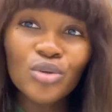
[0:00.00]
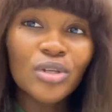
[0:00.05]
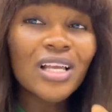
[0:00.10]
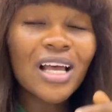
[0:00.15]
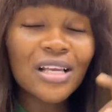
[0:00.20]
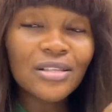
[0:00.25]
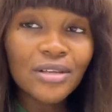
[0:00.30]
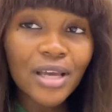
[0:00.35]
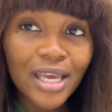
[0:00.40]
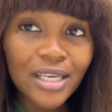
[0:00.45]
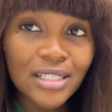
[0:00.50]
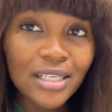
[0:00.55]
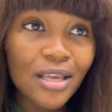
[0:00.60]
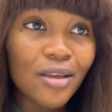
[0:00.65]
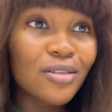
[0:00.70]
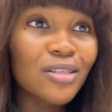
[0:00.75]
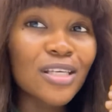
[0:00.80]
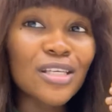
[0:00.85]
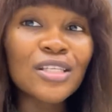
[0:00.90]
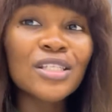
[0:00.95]
So that's why I
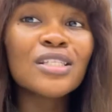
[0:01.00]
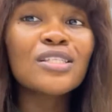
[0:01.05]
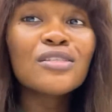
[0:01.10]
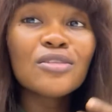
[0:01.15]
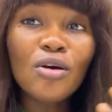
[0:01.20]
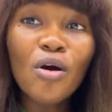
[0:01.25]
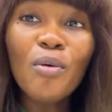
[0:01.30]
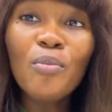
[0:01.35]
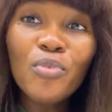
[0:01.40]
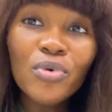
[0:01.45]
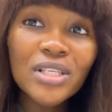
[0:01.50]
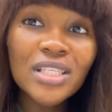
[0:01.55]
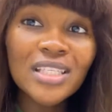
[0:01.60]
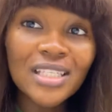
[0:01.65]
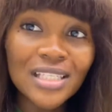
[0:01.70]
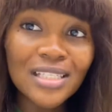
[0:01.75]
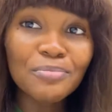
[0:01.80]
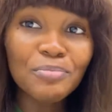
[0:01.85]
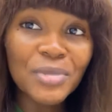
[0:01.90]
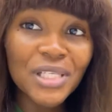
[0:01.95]
said it's
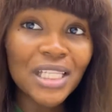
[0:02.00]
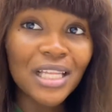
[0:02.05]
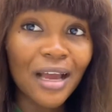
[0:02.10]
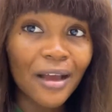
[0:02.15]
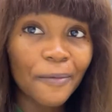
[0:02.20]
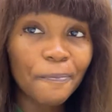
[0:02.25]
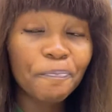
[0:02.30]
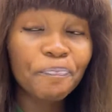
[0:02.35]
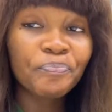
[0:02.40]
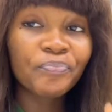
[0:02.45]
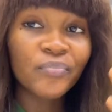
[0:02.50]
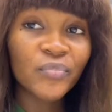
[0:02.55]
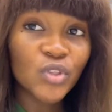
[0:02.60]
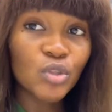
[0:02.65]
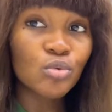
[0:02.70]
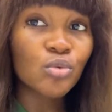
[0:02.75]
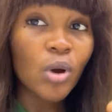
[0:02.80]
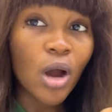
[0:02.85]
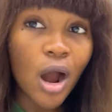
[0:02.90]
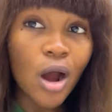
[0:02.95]
almost similar
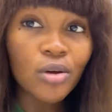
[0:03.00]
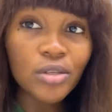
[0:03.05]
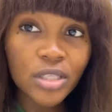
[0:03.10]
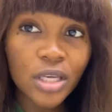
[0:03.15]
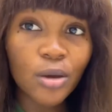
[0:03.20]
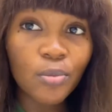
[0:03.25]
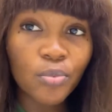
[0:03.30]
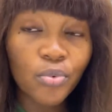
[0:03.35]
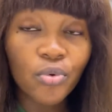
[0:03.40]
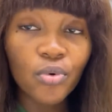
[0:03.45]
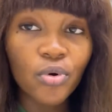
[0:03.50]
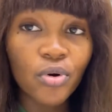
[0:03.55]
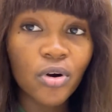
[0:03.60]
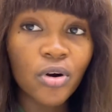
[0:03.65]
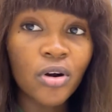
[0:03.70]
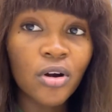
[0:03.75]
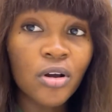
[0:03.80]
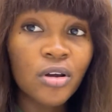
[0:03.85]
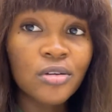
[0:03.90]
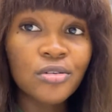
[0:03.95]
to house help
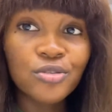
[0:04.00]
work.